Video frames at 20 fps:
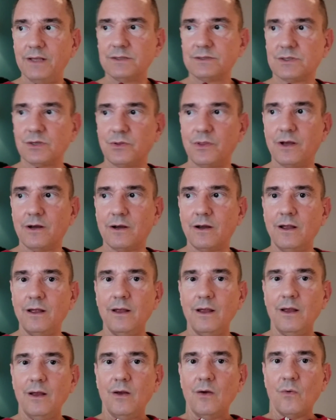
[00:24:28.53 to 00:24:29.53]
So they're
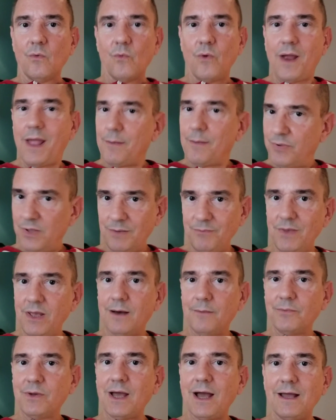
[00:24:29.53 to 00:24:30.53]
ramping me
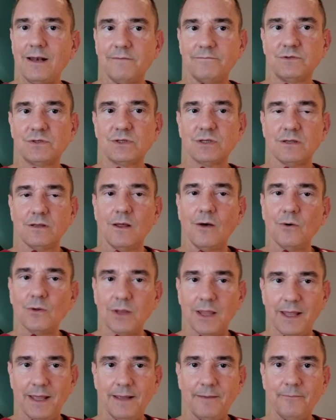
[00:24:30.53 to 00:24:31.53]
up kind of
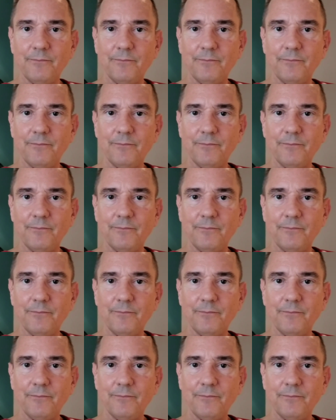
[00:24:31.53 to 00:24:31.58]
slowly,